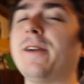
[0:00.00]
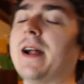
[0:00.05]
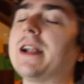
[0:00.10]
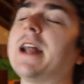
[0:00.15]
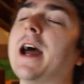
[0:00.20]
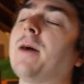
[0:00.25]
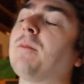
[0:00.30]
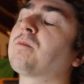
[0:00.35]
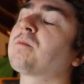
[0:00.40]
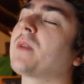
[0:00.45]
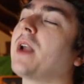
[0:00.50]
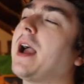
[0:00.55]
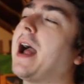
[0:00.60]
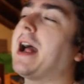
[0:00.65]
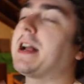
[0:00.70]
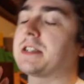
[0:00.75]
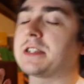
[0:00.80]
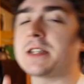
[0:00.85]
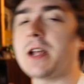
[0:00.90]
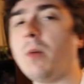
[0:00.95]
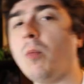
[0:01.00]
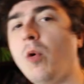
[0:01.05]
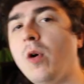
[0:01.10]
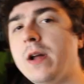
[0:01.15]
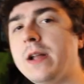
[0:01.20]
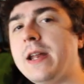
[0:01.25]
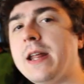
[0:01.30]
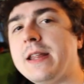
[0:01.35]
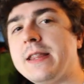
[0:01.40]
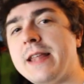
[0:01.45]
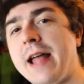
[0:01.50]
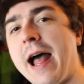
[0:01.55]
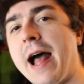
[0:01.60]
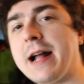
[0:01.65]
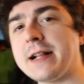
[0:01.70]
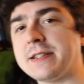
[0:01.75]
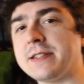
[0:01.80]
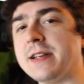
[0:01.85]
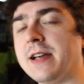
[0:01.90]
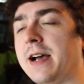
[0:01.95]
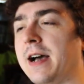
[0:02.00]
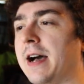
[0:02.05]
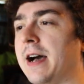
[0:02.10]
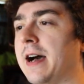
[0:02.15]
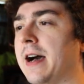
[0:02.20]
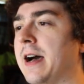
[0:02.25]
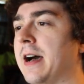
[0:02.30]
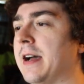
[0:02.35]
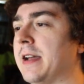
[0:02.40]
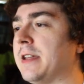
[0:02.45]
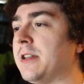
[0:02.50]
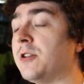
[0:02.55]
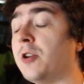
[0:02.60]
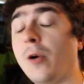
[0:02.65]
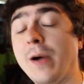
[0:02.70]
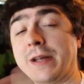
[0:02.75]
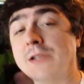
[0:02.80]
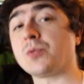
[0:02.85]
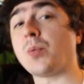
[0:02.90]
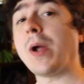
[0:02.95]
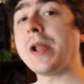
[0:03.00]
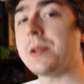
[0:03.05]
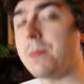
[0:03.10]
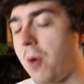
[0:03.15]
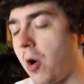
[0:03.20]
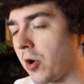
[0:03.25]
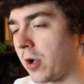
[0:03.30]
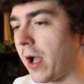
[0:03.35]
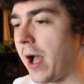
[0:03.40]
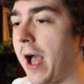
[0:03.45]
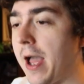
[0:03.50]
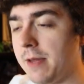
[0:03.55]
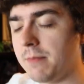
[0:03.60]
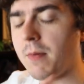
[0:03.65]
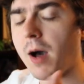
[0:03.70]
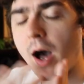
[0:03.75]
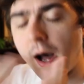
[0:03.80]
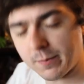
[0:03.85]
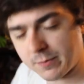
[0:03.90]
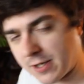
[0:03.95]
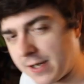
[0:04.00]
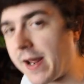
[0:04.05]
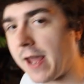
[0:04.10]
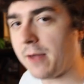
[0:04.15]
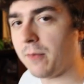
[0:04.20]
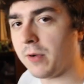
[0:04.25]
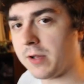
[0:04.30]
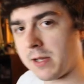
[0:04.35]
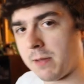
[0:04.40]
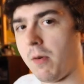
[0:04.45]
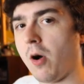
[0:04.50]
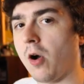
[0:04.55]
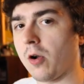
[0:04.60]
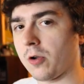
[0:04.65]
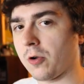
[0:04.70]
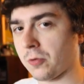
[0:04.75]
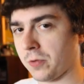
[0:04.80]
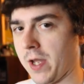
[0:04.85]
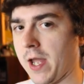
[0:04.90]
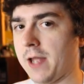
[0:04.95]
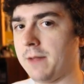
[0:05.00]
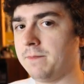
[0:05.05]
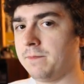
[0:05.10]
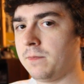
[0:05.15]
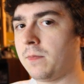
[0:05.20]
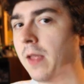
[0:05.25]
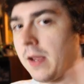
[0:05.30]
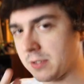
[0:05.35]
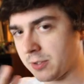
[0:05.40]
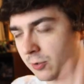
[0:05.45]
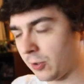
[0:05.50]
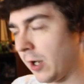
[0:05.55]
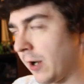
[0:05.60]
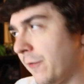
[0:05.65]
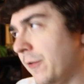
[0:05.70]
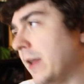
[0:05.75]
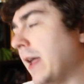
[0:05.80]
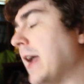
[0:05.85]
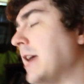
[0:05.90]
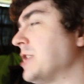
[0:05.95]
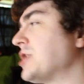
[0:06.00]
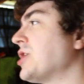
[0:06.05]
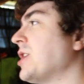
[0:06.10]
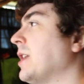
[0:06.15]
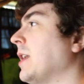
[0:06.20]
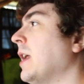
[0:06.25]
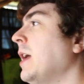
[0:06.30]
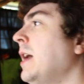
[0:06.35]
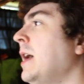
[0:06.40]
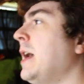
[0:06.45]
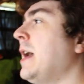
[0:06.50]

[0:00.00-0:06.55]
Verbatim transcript: you right now, as someone that, uh, you know, has read the manga, I am up to date with the manga, okay? That's clarification.